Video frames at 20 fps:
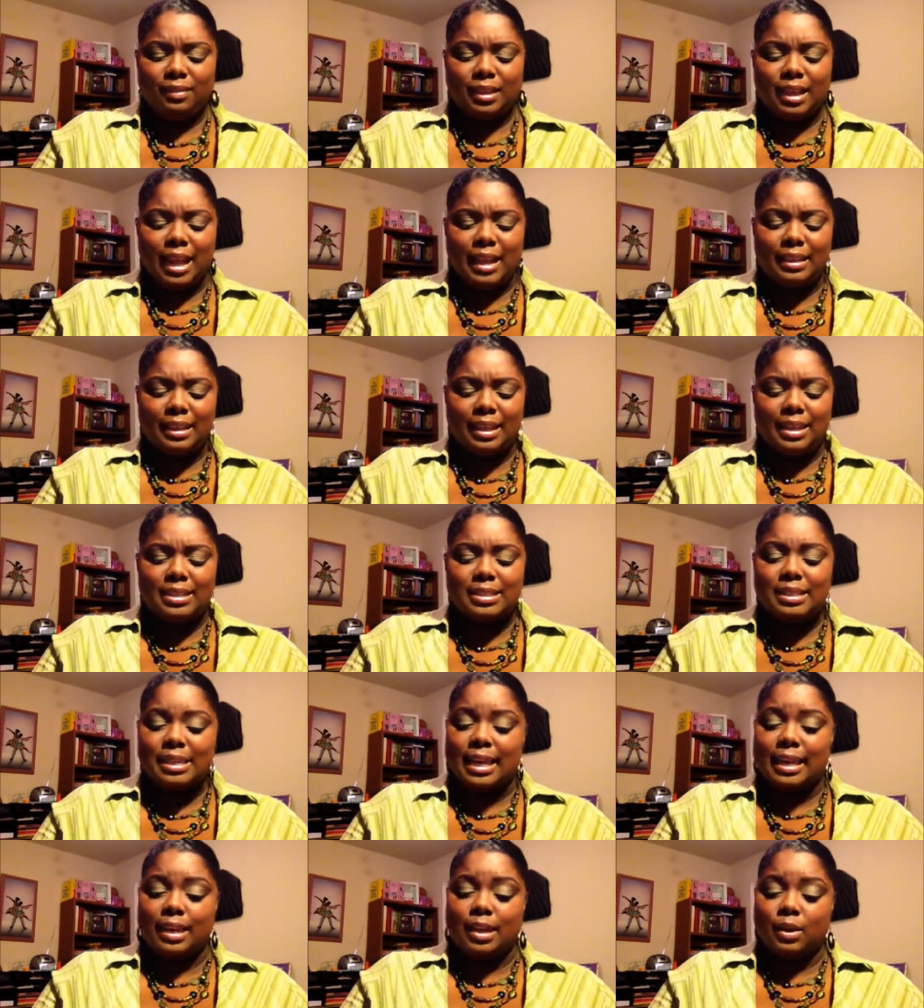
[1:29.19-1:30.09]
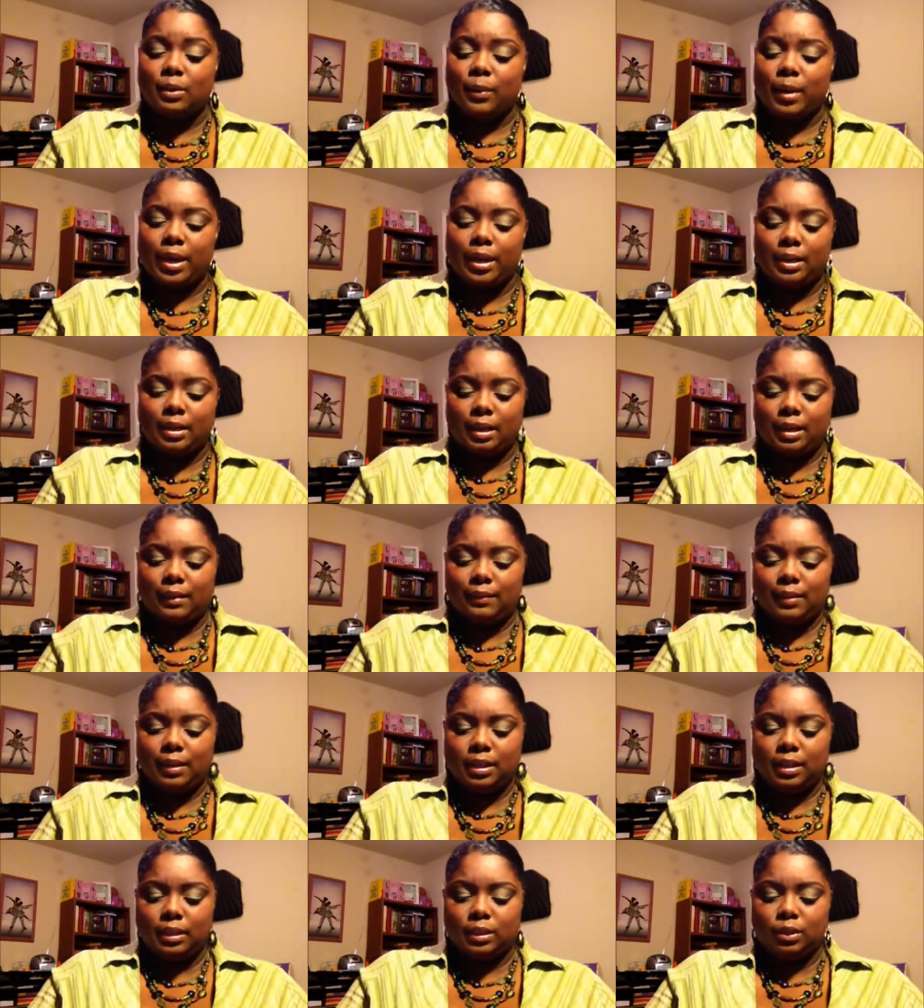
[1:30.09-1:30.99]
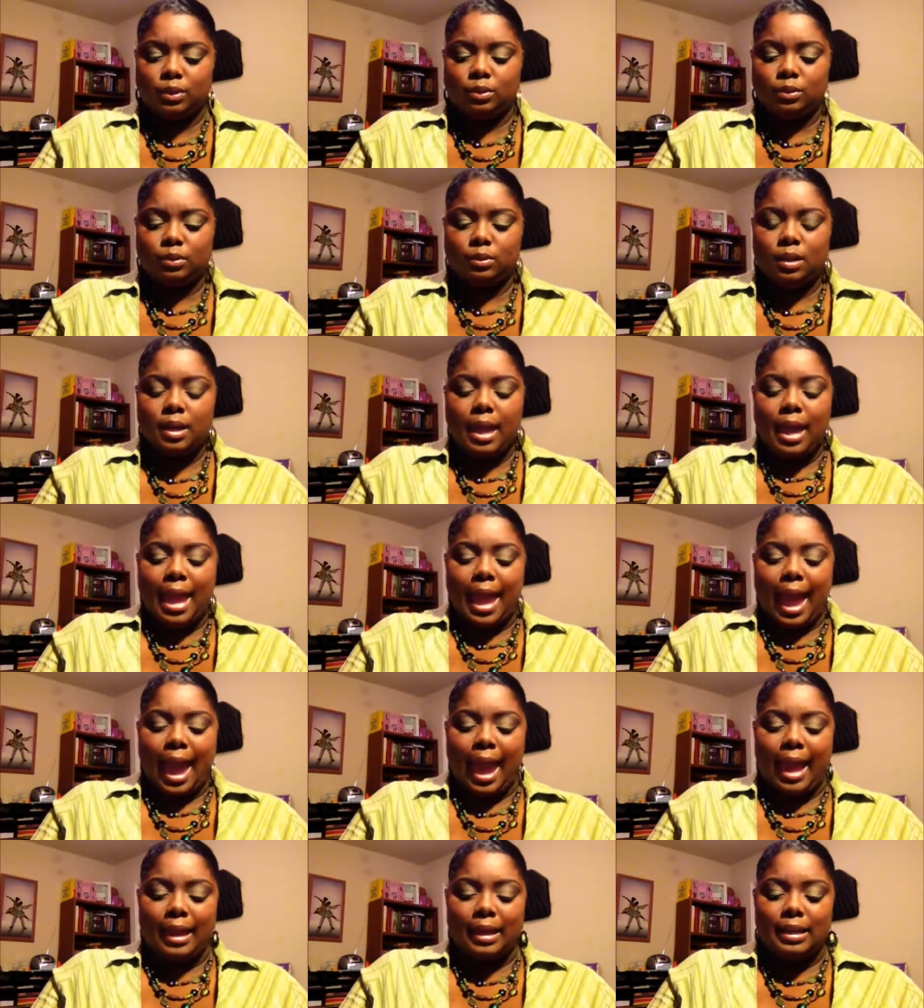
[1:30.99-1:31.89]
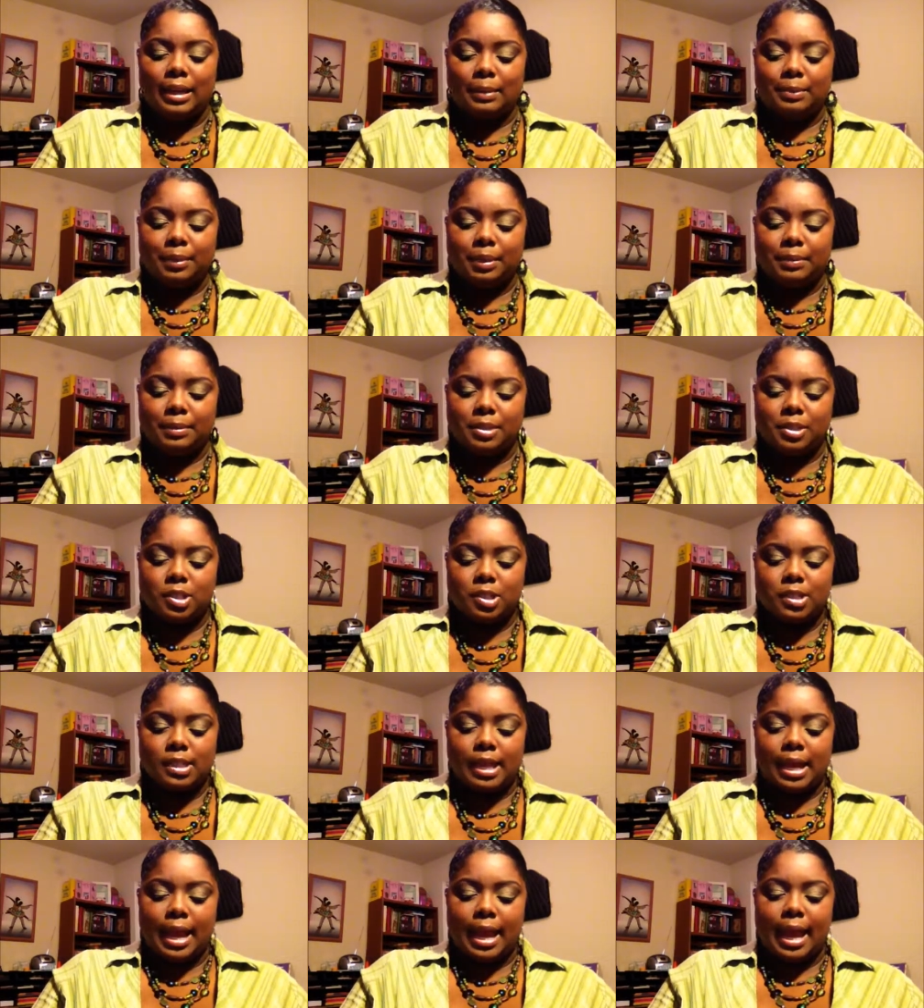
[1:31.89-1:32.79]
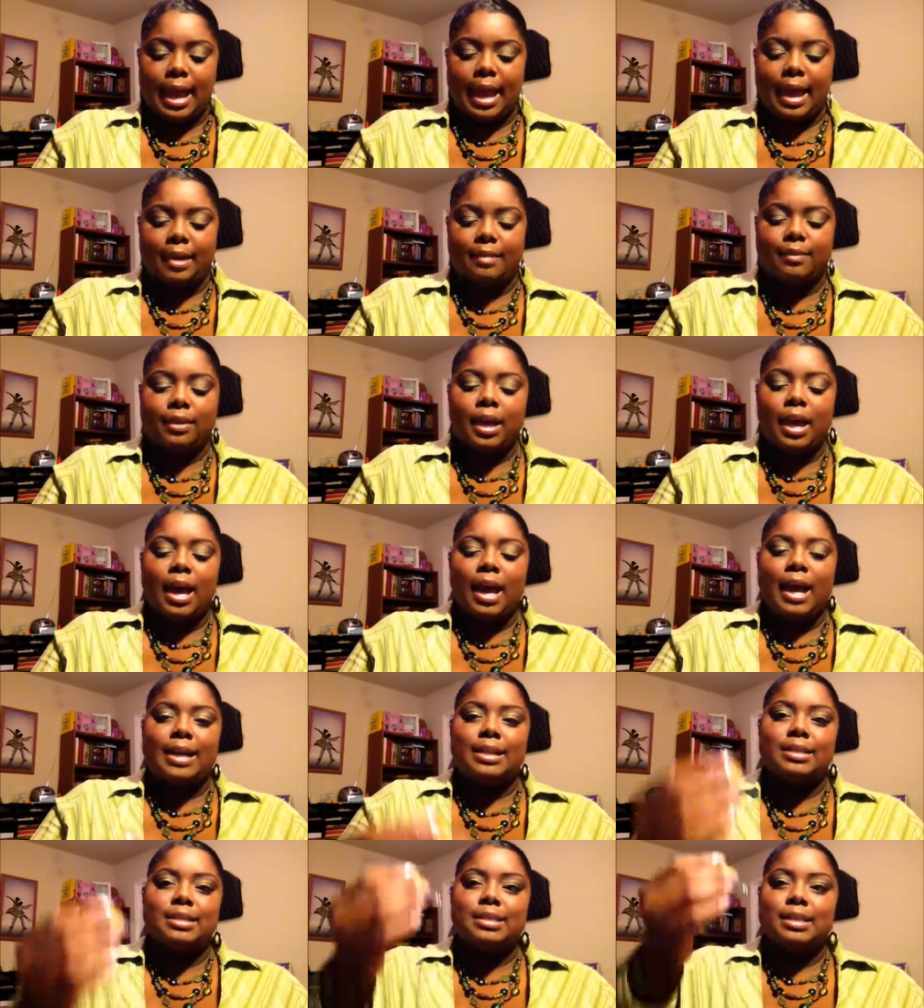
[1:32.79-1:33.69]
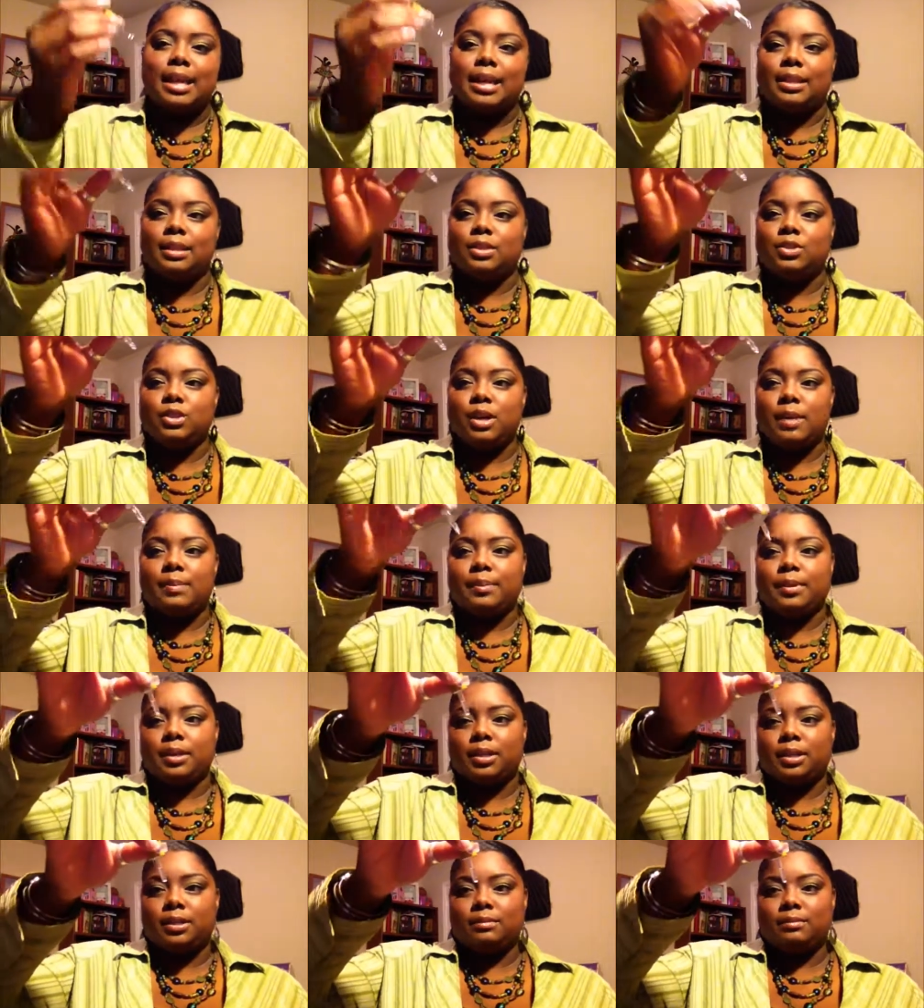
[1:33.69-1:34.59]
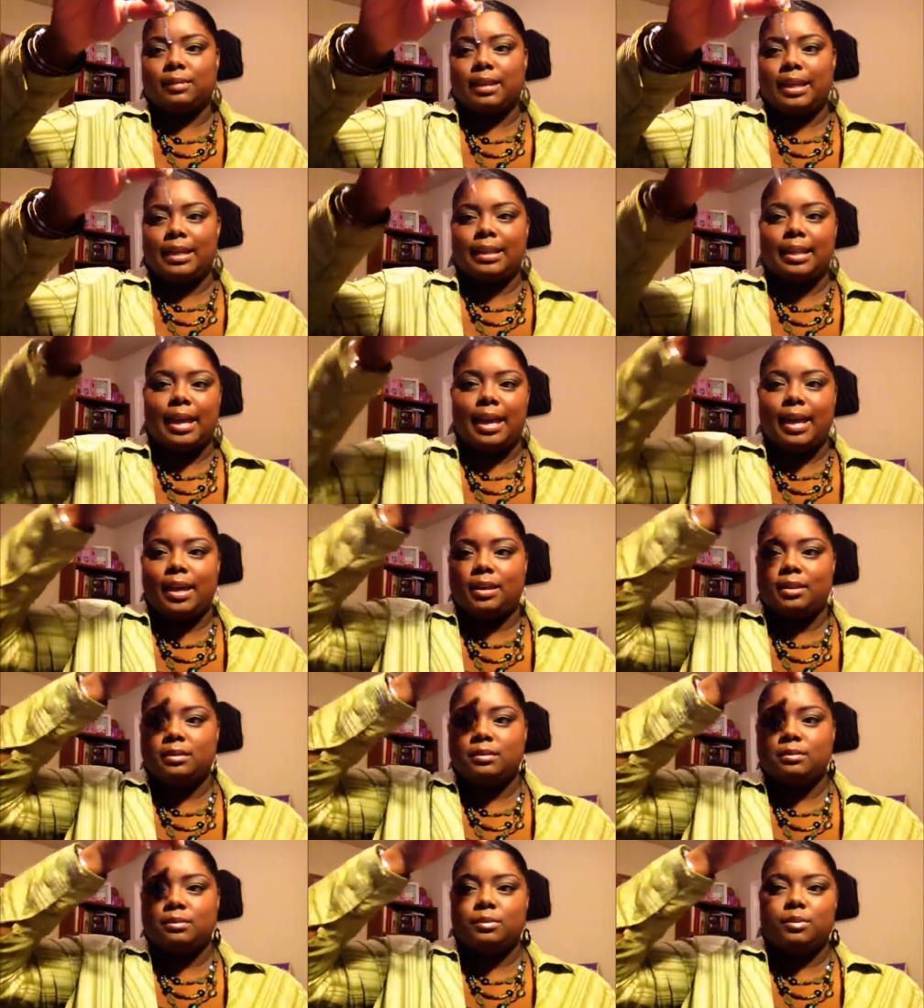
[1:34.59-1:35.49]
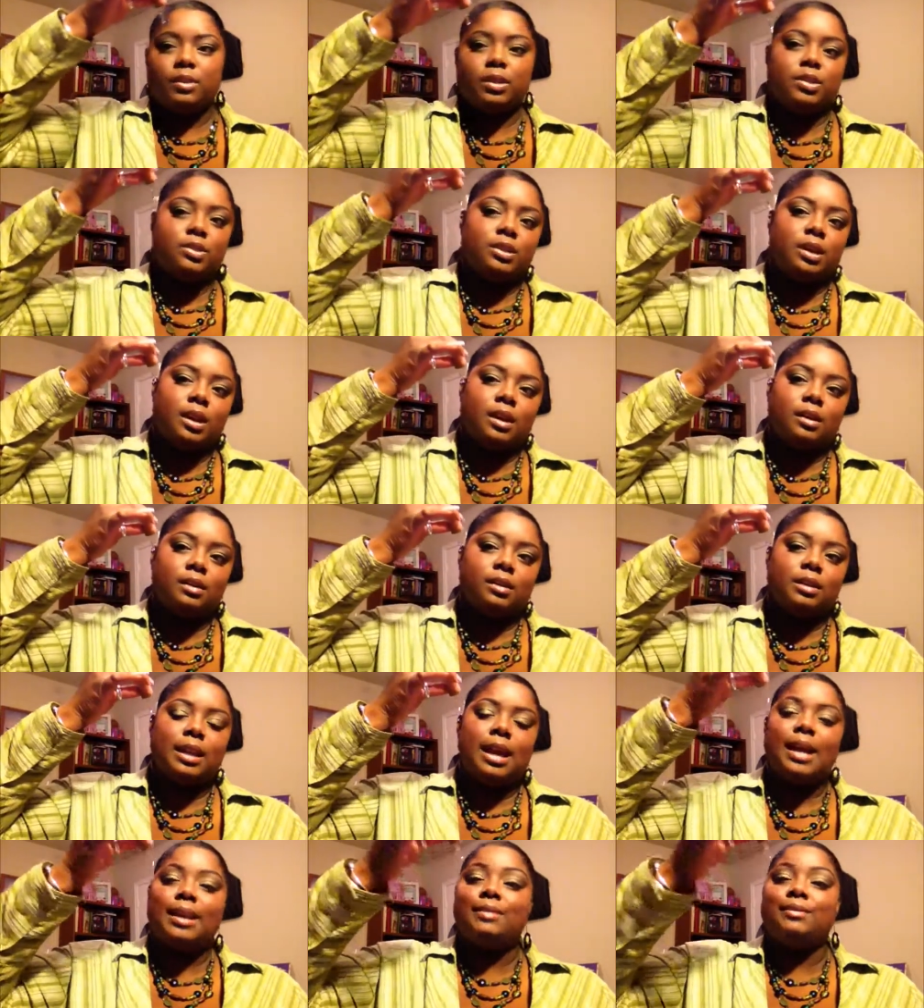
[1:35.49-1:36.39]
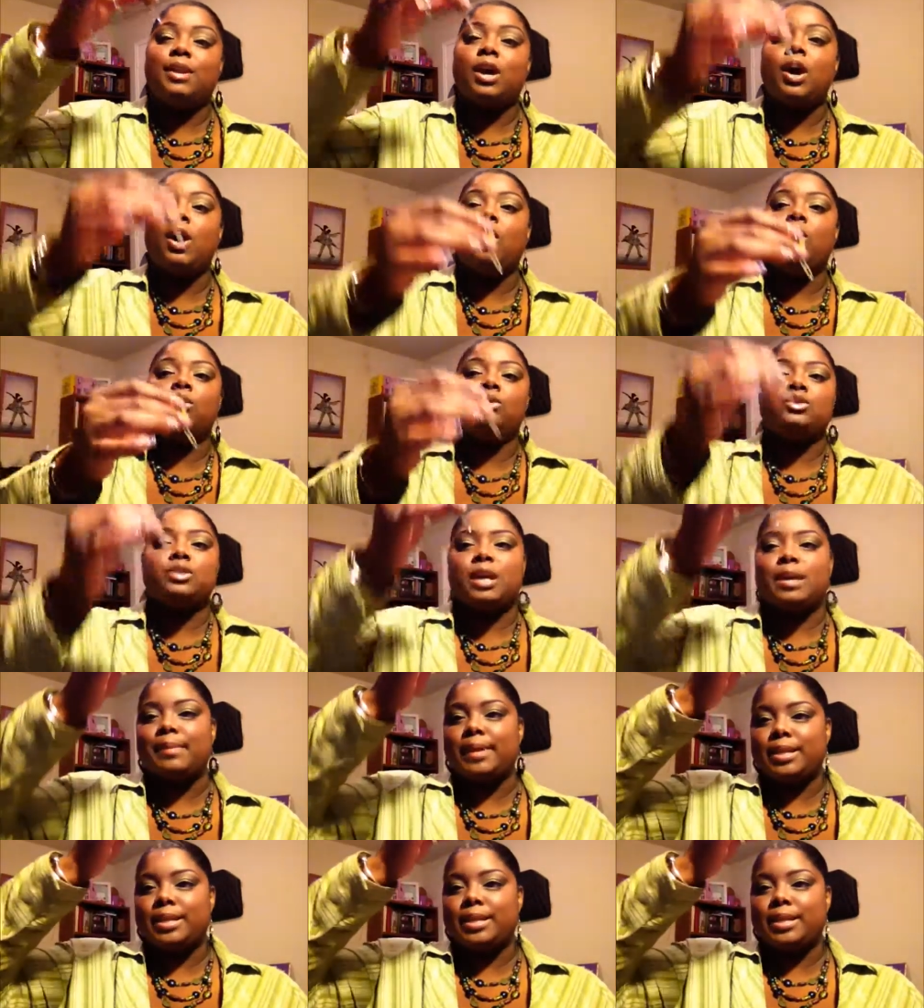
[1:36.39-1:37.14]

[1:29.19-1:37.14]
I think it's taking away even the little acne blemishes that I have. I just take the dropper like that, one drop, not even a whole drop.